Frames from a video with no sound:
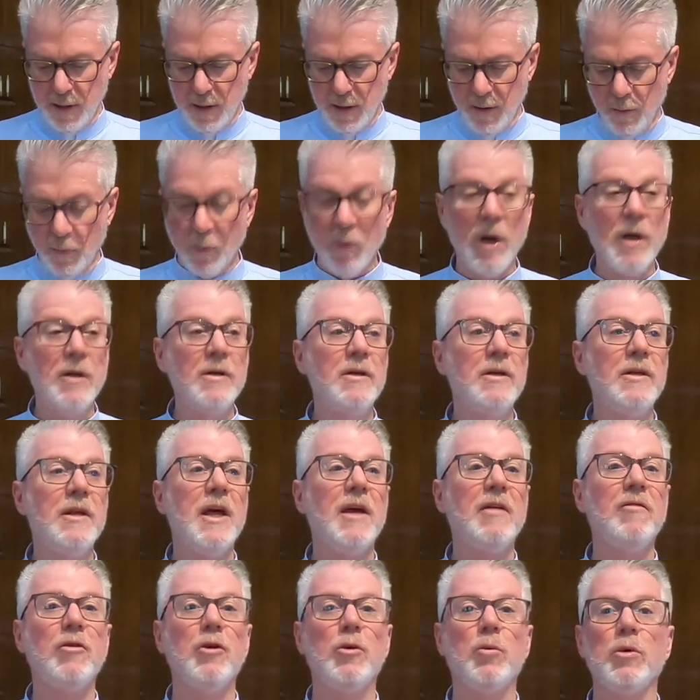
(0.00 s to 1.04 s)
When
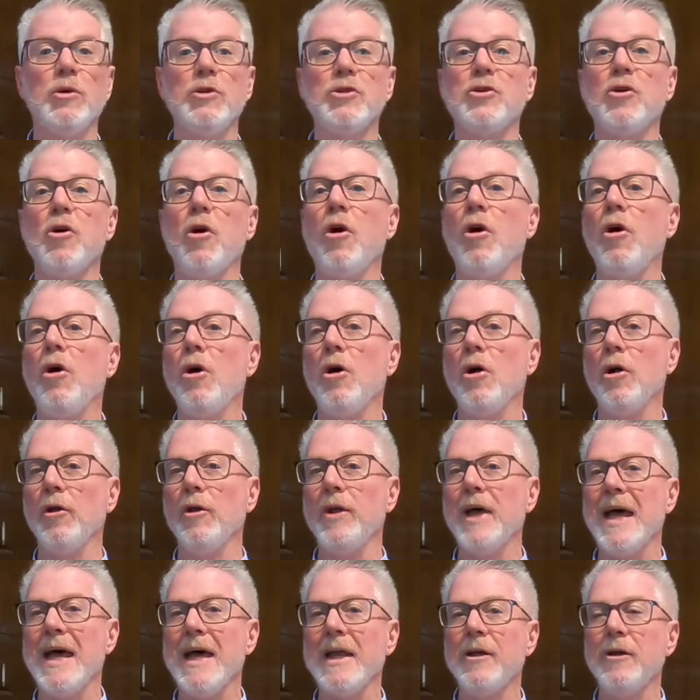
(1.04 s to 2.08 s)
David was
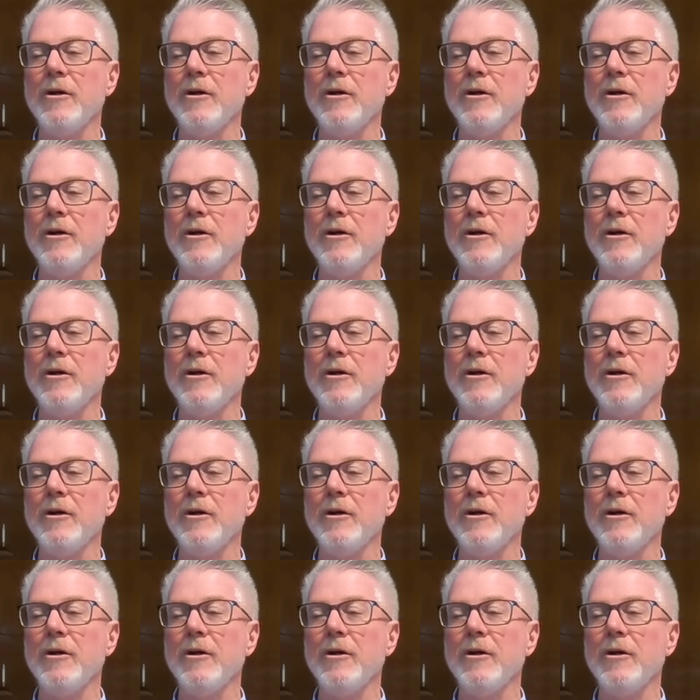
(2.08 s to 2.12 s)
called and